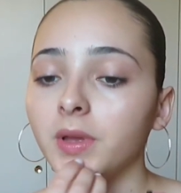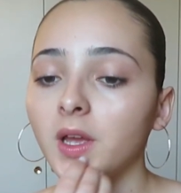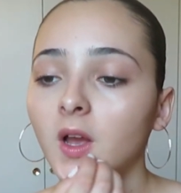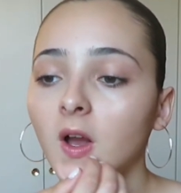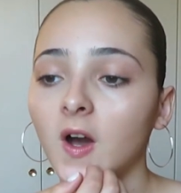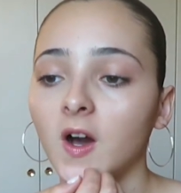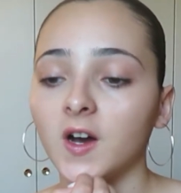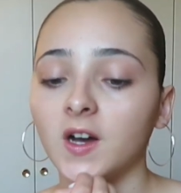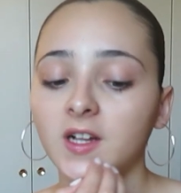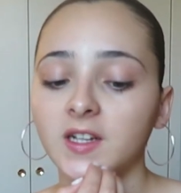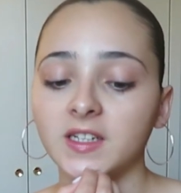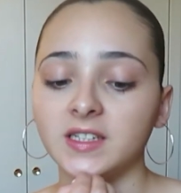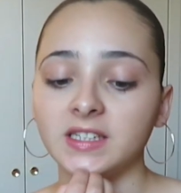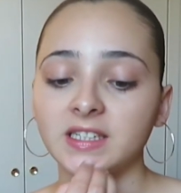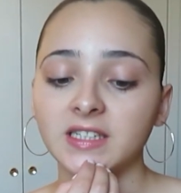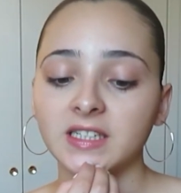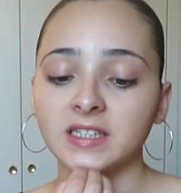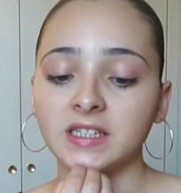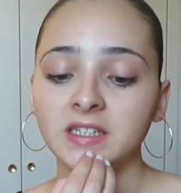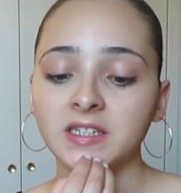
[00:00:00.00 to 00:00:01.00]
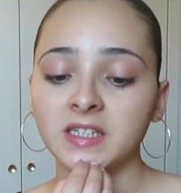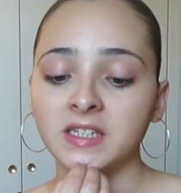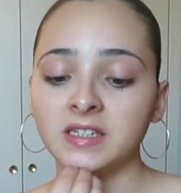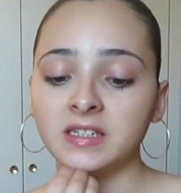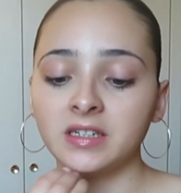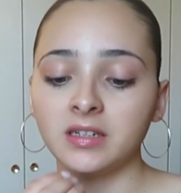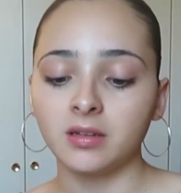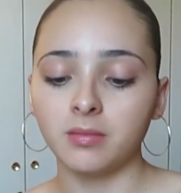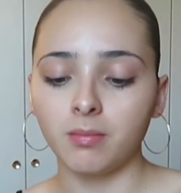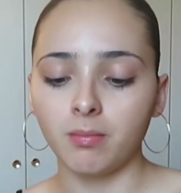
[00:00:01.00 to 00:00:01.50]
because
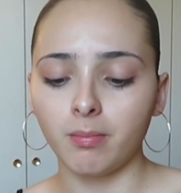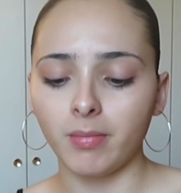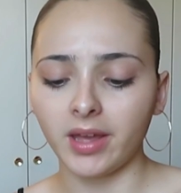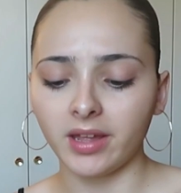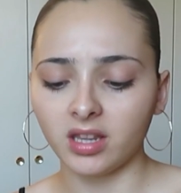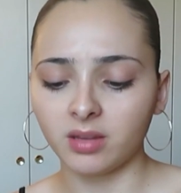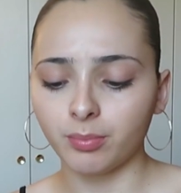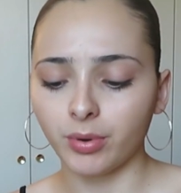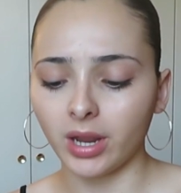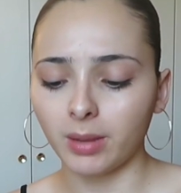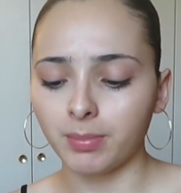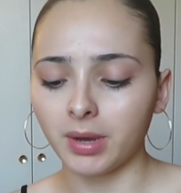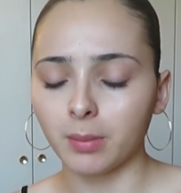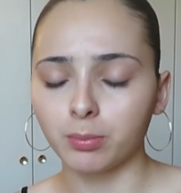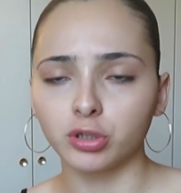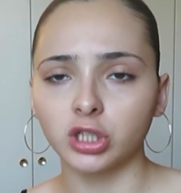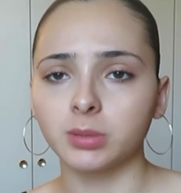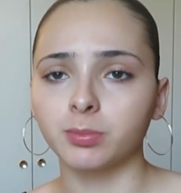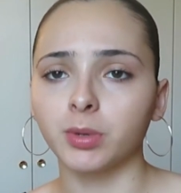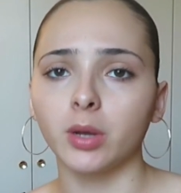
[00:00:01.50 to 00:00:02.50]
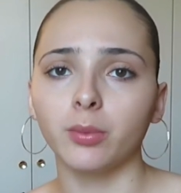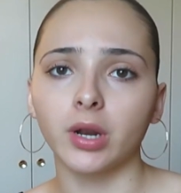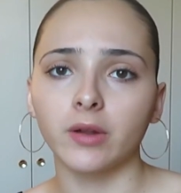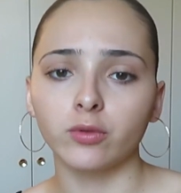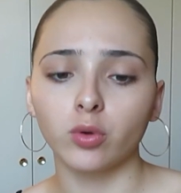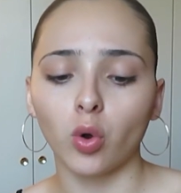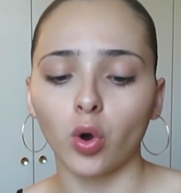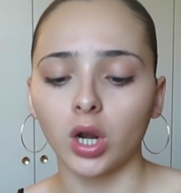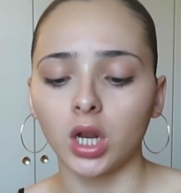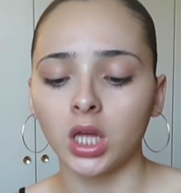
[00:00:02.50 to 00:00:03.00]
mace spray, pepper spray,
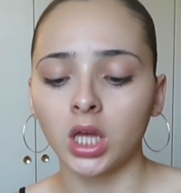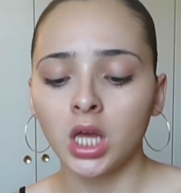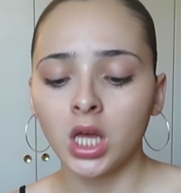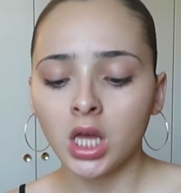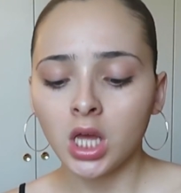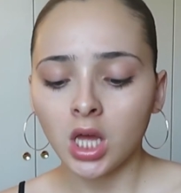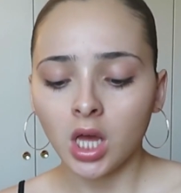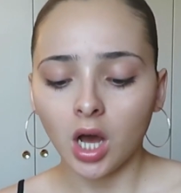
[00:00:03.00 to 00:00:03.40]
whatever you call it,